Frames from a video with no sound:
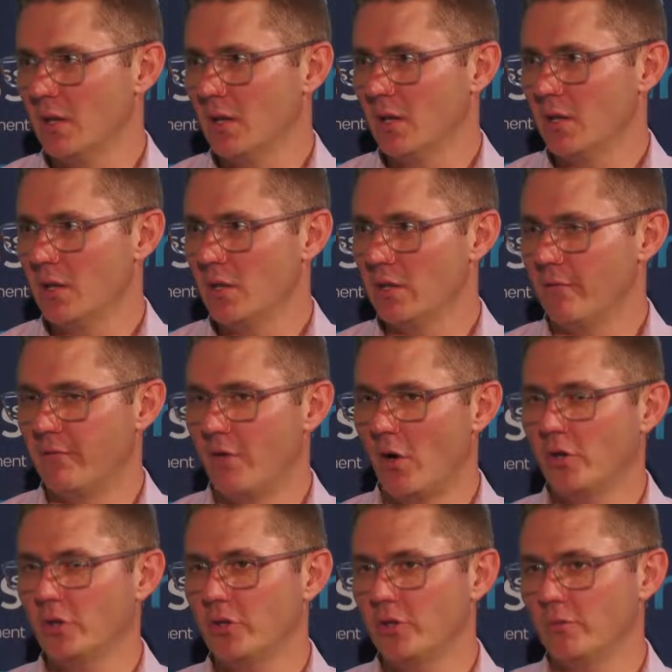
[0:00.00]
the
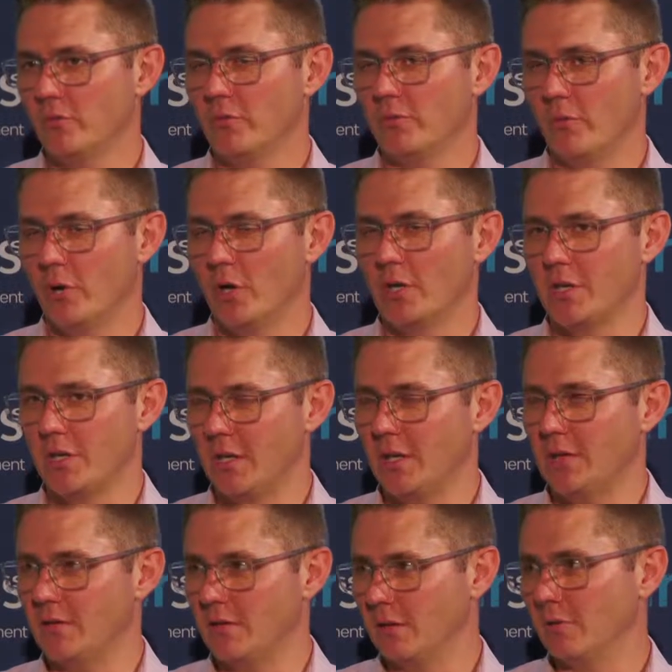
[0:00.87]
volume of work you
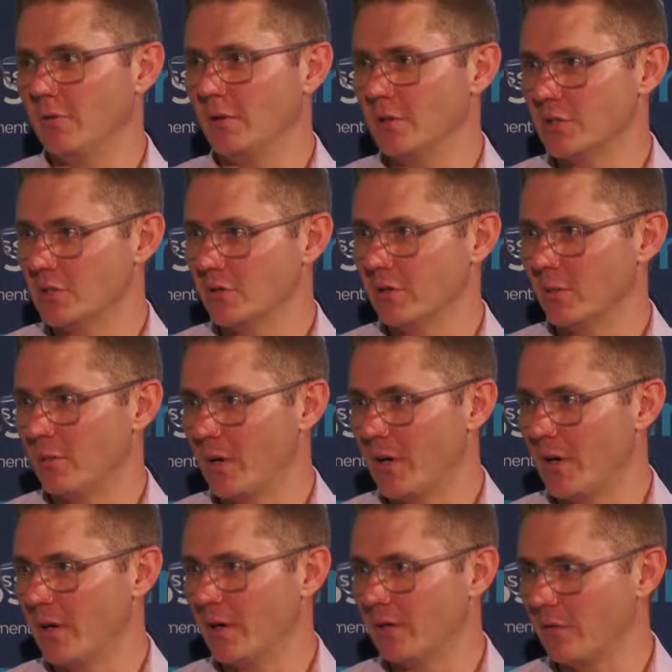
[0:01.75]
need to do in a shorter
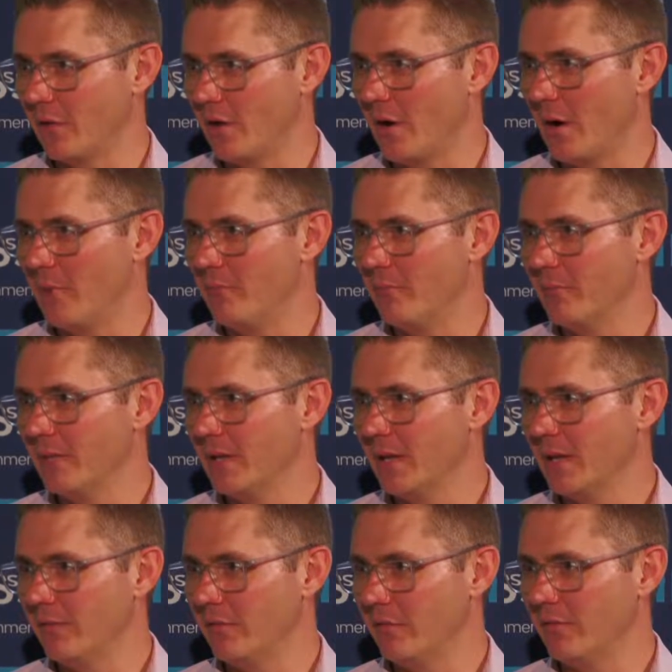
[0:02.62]
period of time,
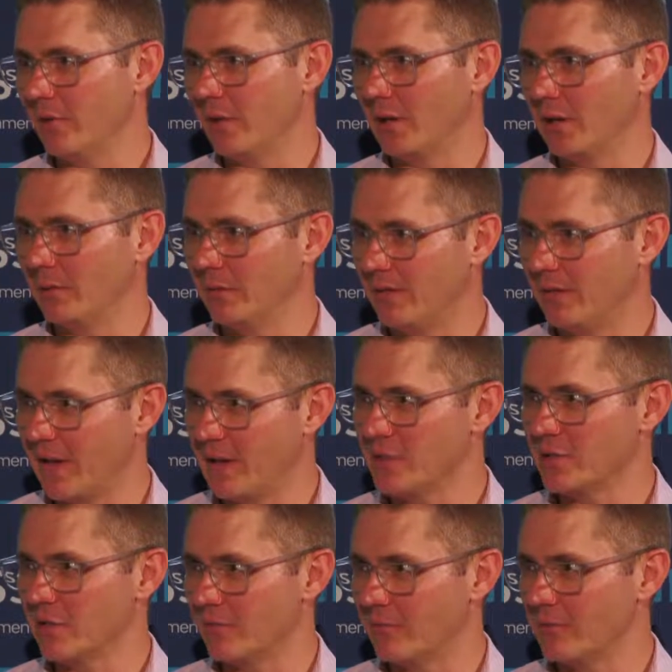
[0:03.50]
if you've got a
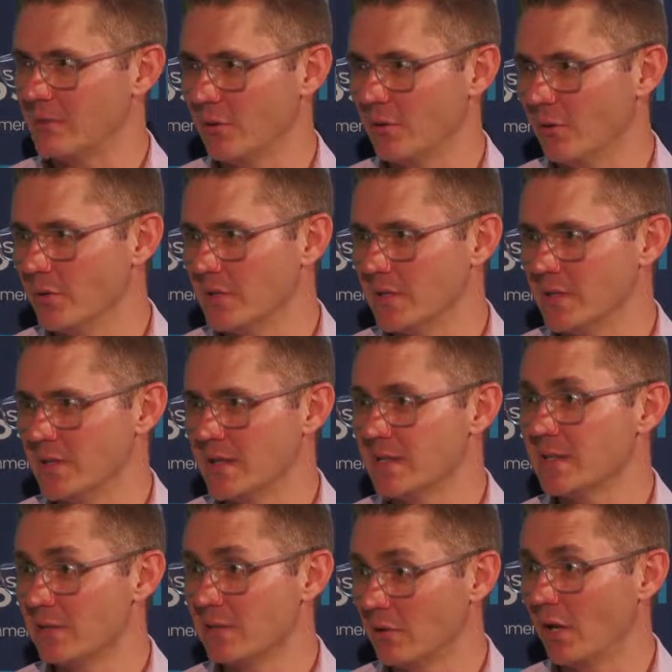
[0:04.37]
limitation of resources,
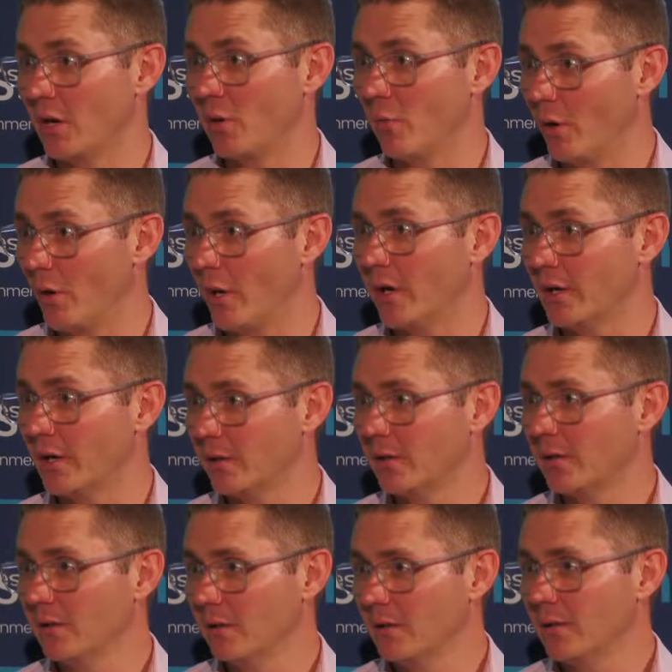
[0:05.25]
isn't going to work.
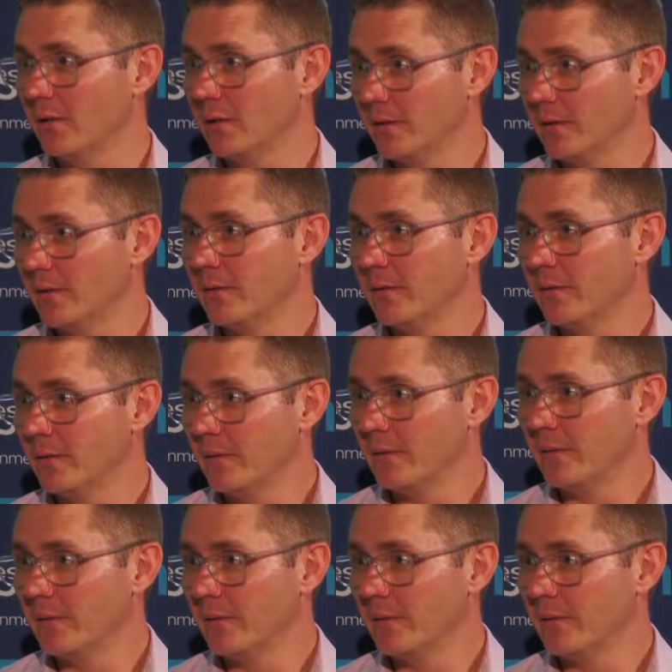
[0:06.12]
So it takes us right back to the